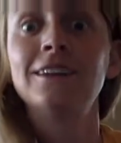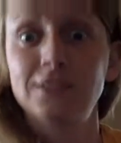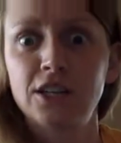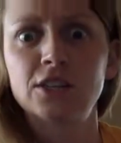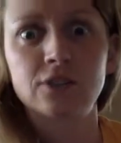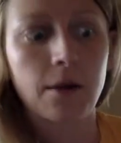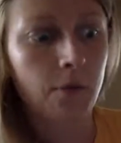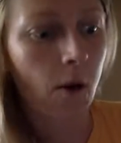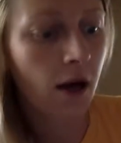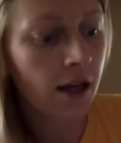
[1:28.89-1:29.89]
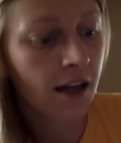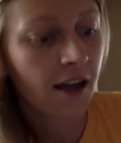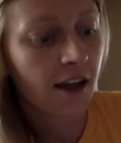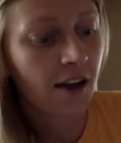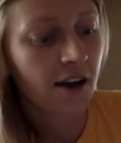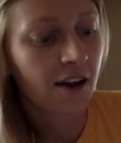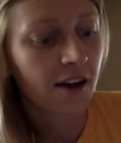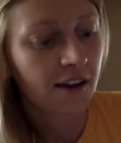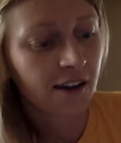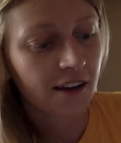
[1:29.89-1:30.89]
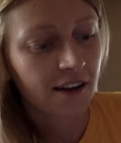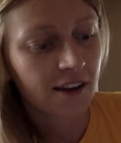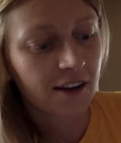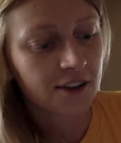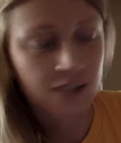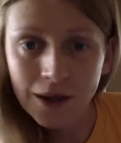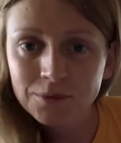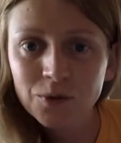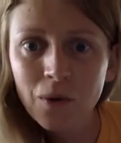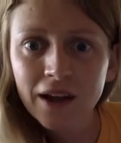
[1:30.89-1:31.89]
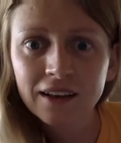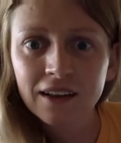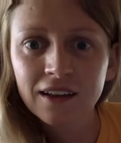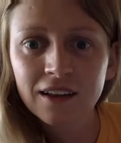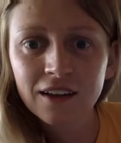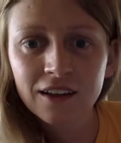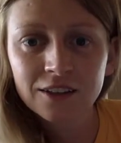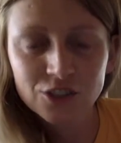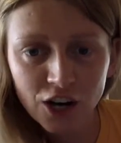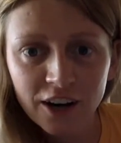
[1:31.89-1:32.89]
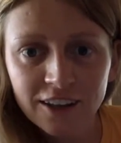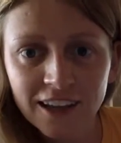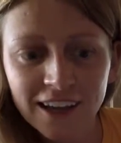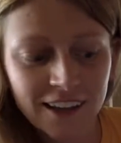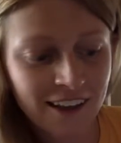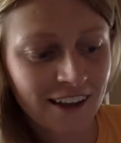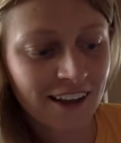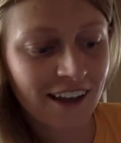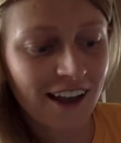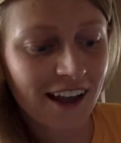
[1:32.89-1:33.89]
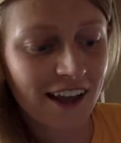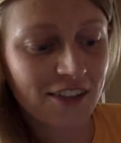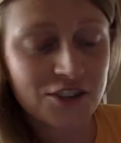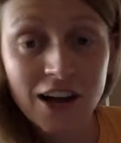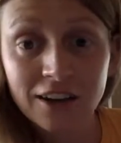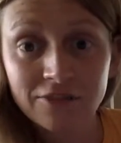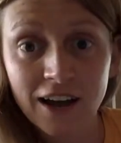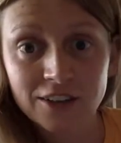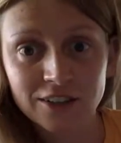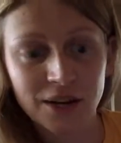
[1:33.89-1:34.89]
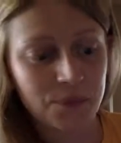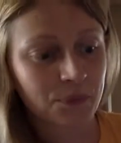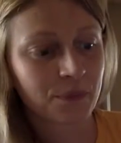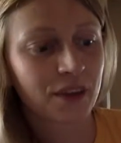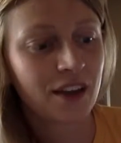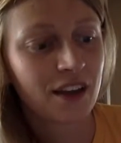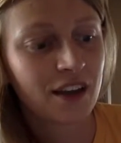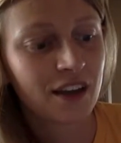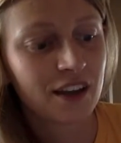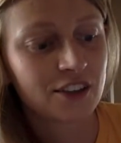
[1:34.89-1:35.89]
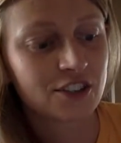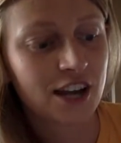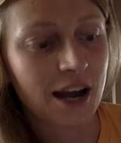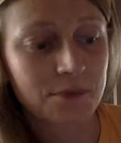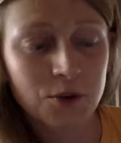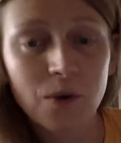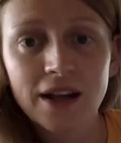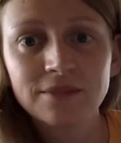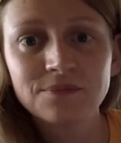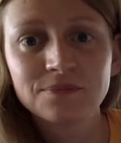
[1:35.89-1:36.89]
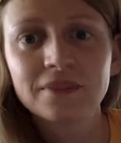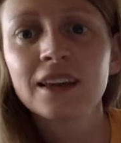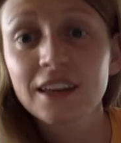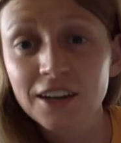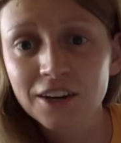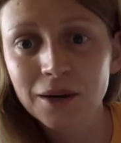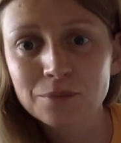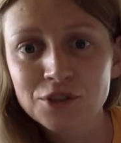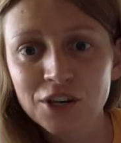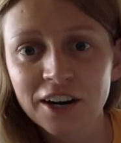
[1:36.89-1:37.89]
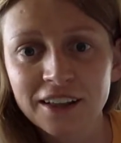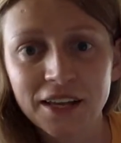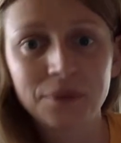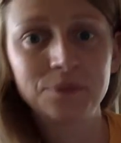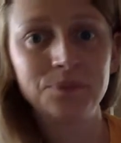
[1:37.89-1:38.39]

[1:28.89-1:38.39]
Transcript: a good drum roll. Chapter 1, Charlie and the Chocolate Factory. Chapter 1, here comes Charlie.